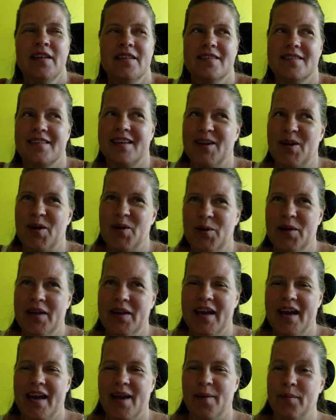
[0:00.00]
It's like,
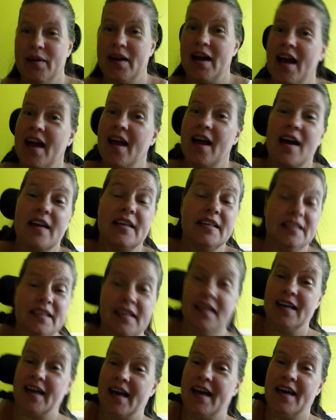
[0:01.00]
okay. I
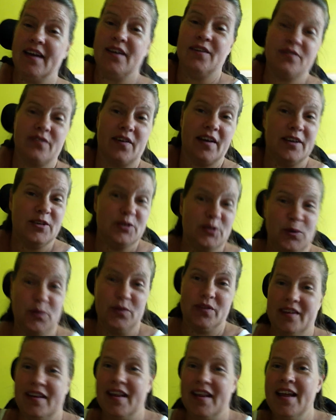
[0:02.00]
did. I had to fight
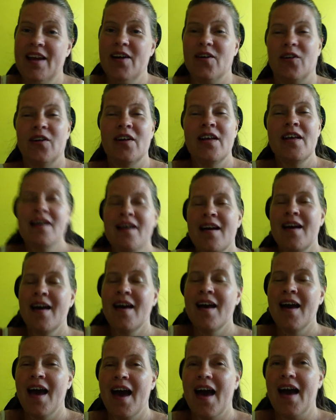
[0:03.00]
tooth and nail.
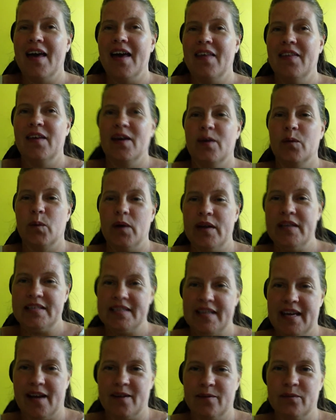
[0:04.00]
And then went
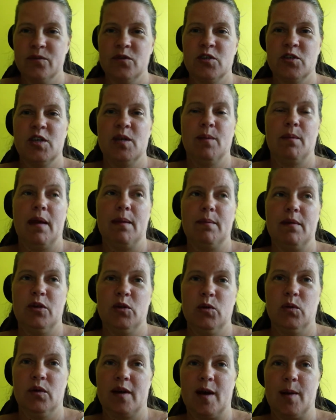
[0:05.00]
down. She made me
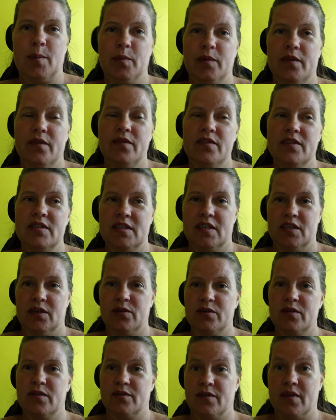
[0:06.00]
do a couple of the
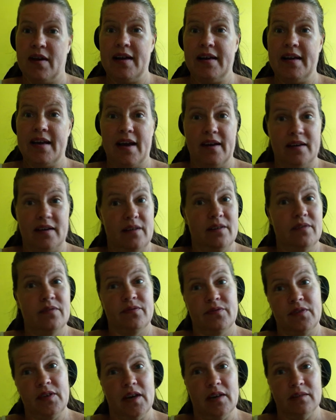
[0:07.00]
skills to find out
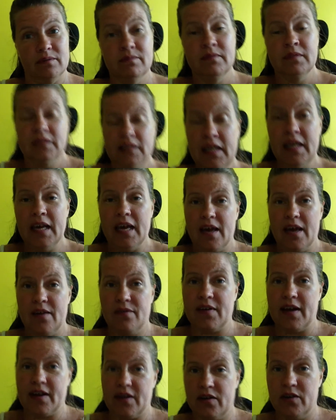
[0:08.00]
if
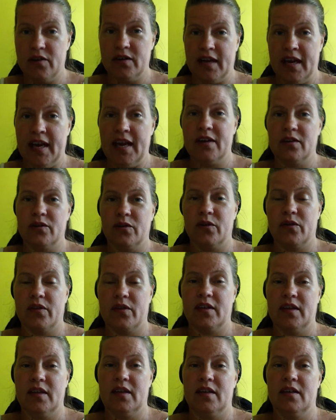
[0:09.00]
I could handle
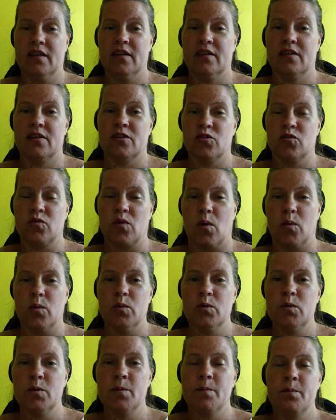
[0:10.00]
the
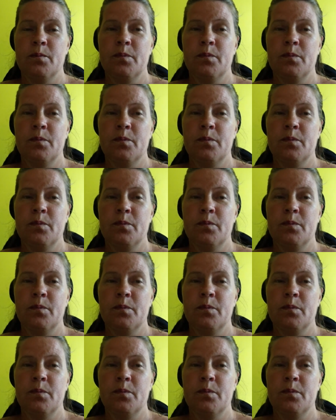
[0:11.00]
controls.